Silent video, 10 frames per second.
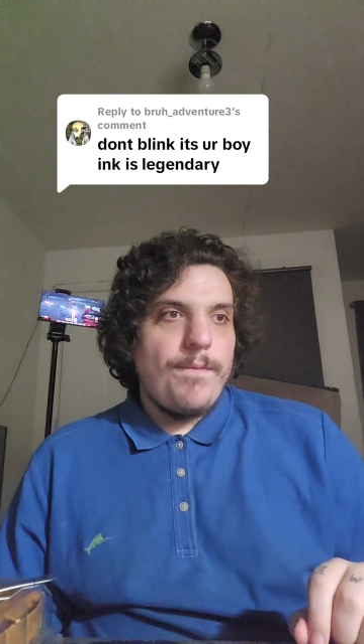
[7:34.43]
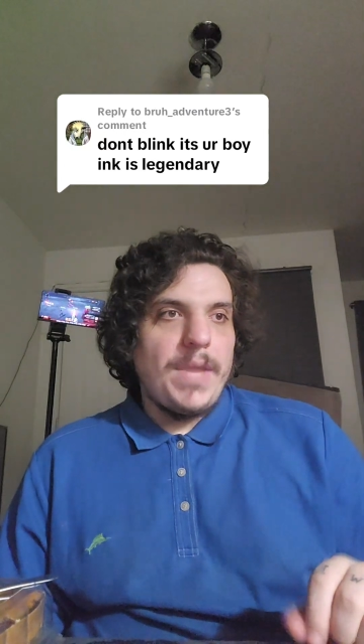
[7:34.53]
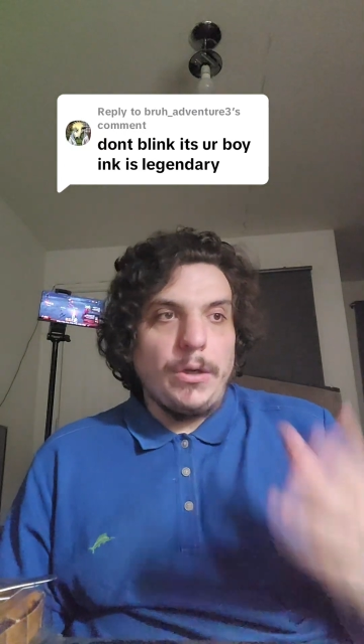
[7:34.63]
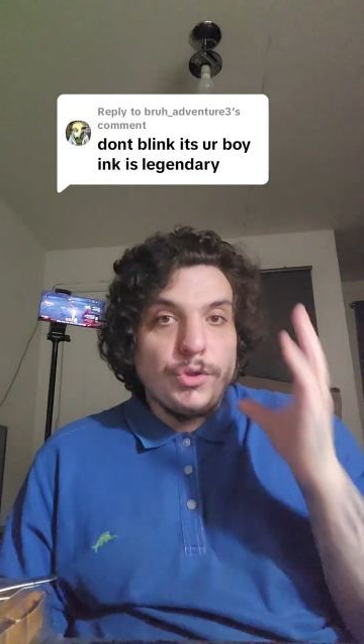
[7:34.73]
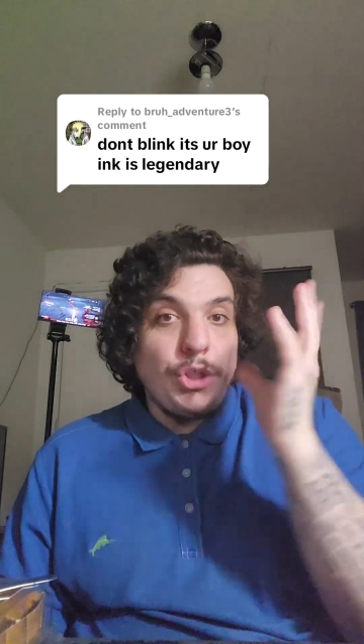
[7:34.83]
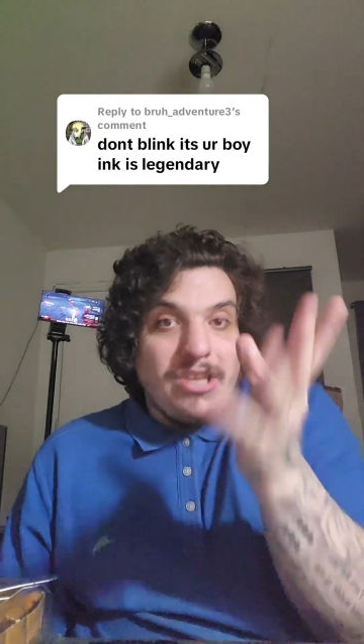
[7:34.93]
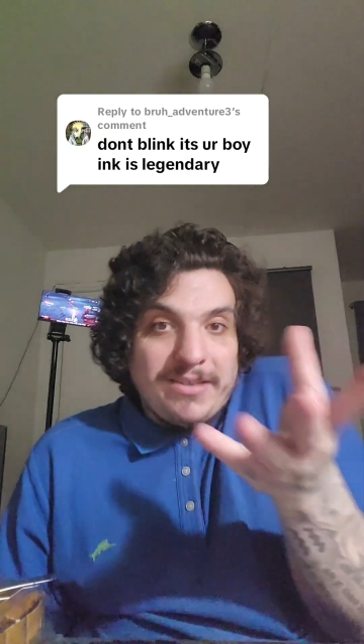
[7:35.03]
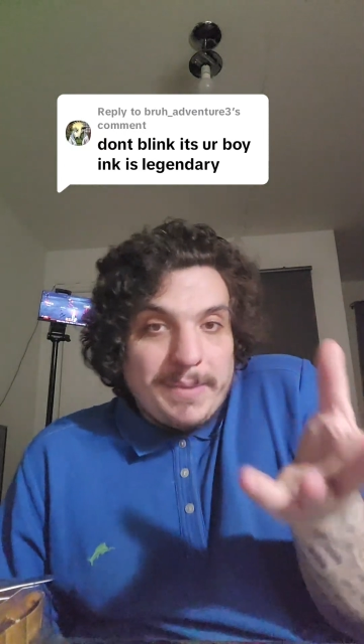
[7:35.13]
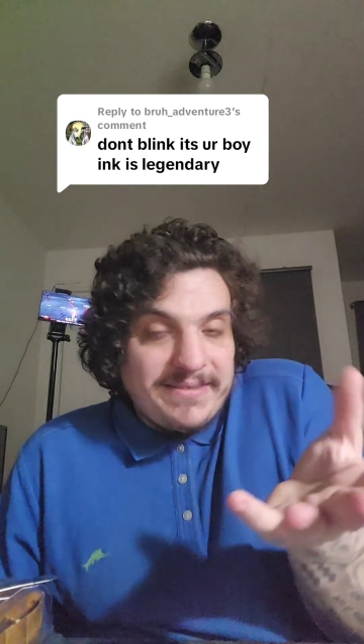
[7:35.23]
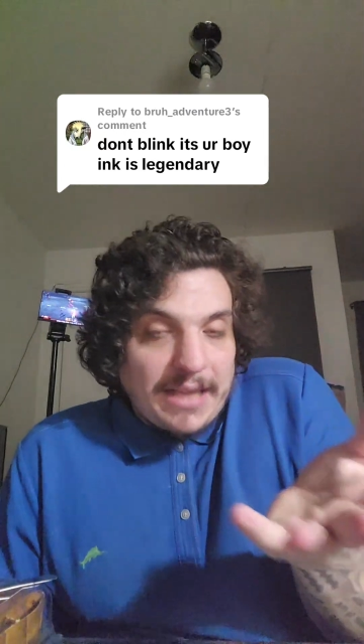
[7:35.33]
Now, do you
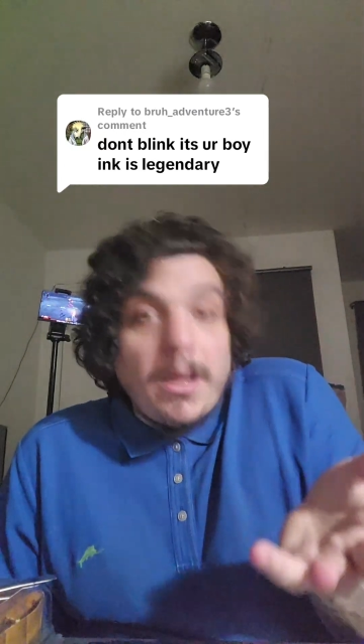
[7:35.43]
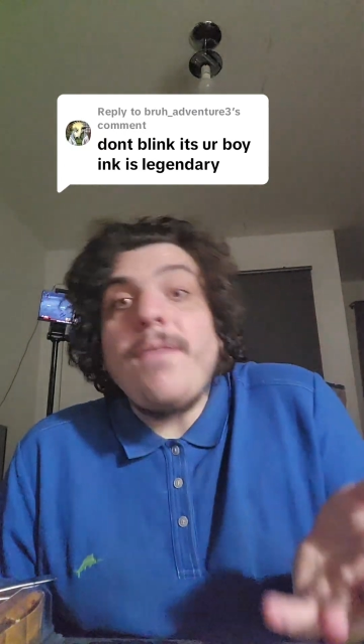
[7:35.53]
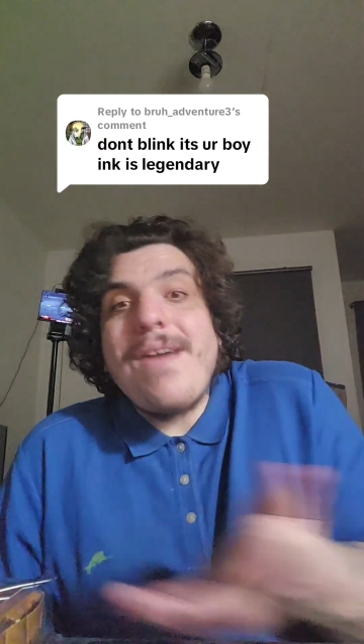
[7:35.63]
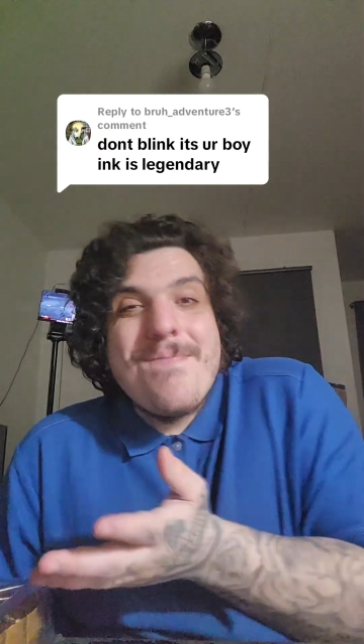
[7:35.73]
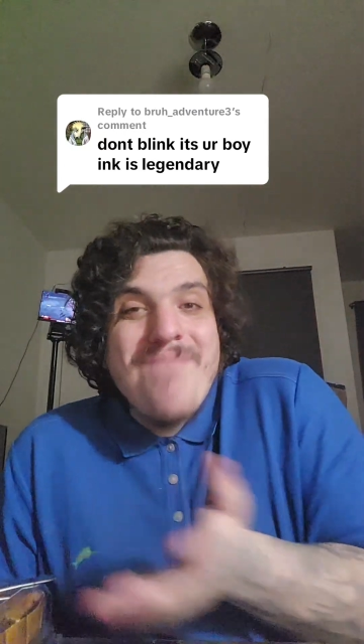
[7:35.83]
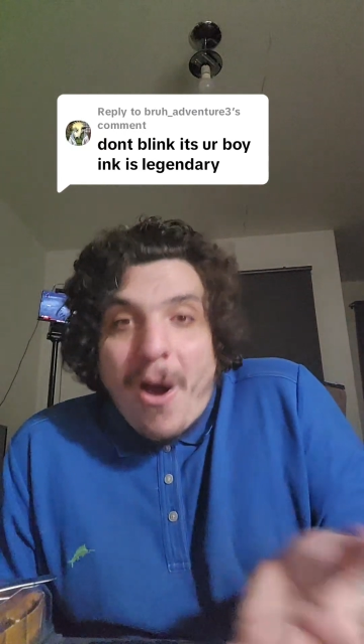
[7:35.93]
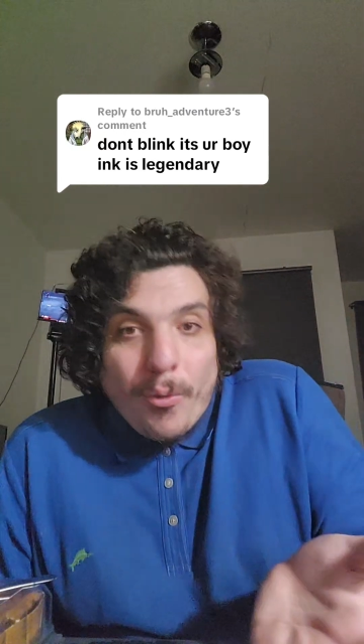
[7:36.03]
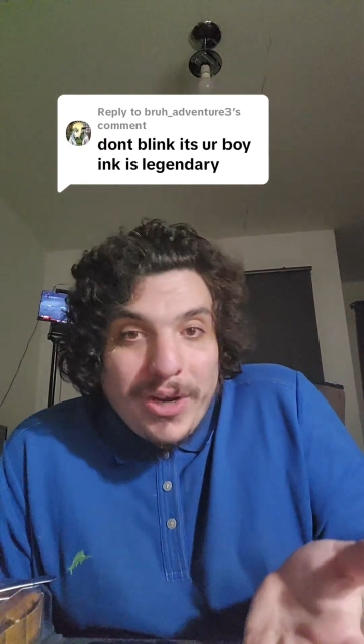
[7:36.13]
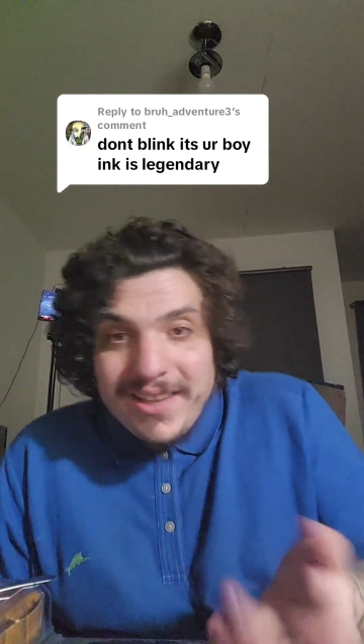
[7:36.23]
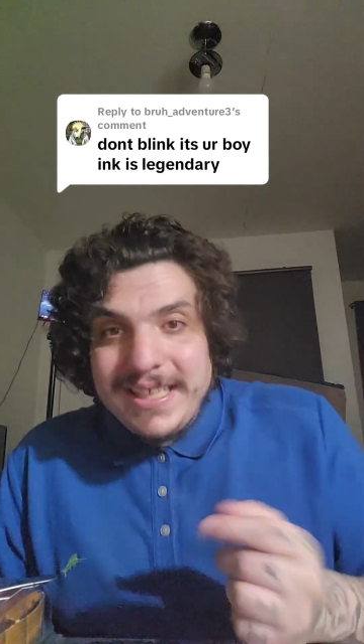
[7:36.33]
need to be sent off?
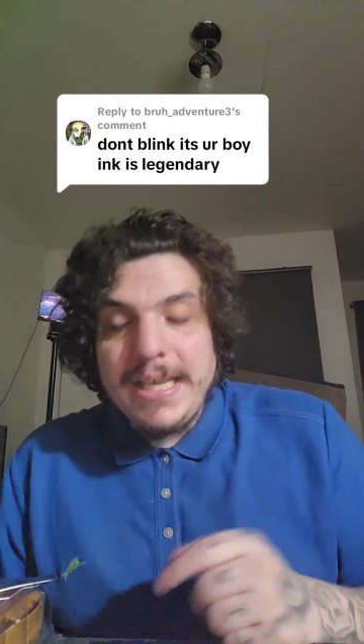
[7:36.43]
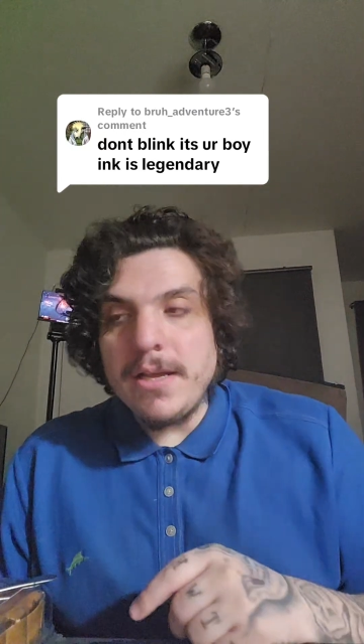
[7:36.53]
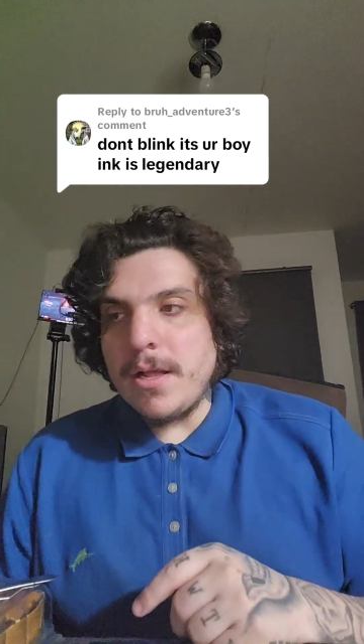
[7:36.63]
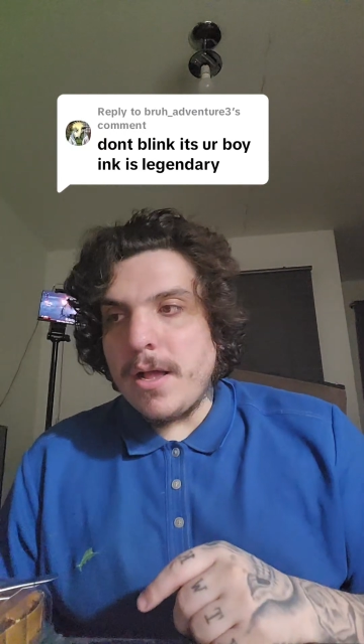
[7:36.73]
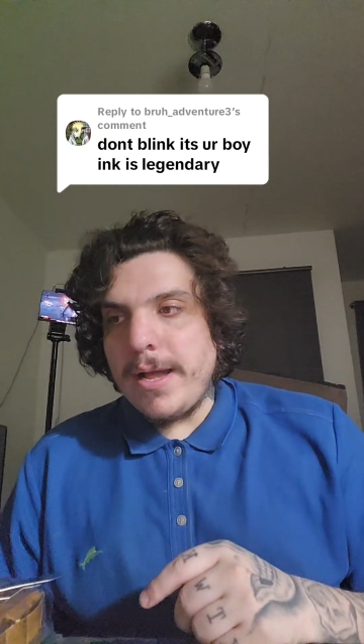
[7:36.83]
Not really.